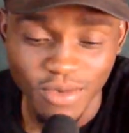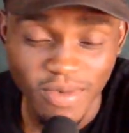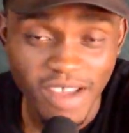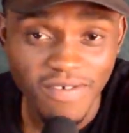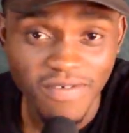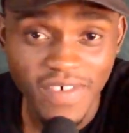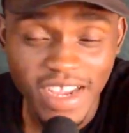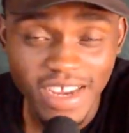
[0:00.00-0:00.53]
To
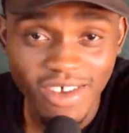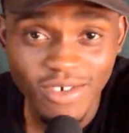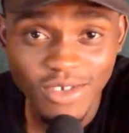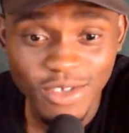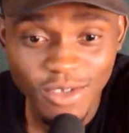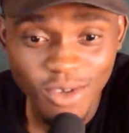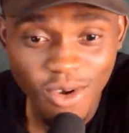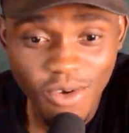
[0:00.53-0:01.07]
my final
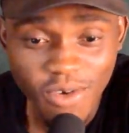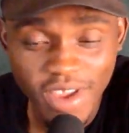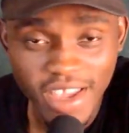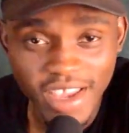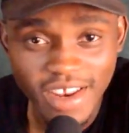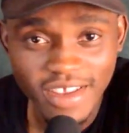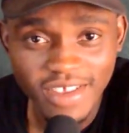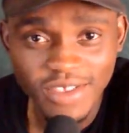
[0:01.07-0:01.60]

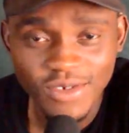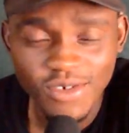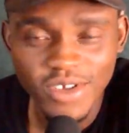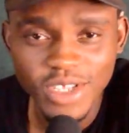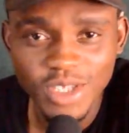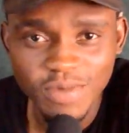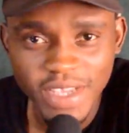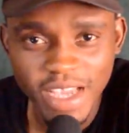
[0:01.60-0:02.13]
story, and it's
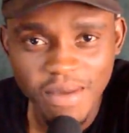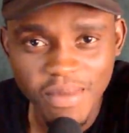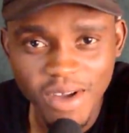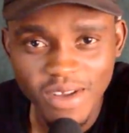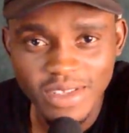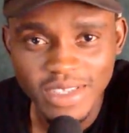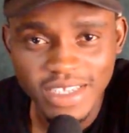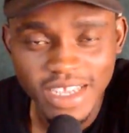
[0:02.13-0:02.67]
going to be
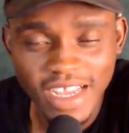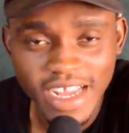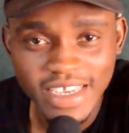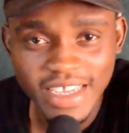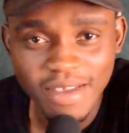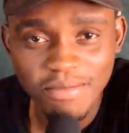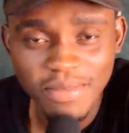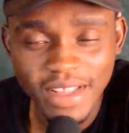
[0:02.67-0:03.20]
about
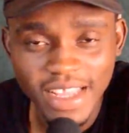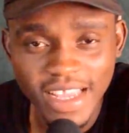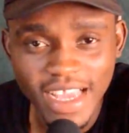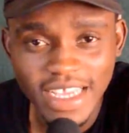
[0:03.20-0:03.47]
Ghanaian player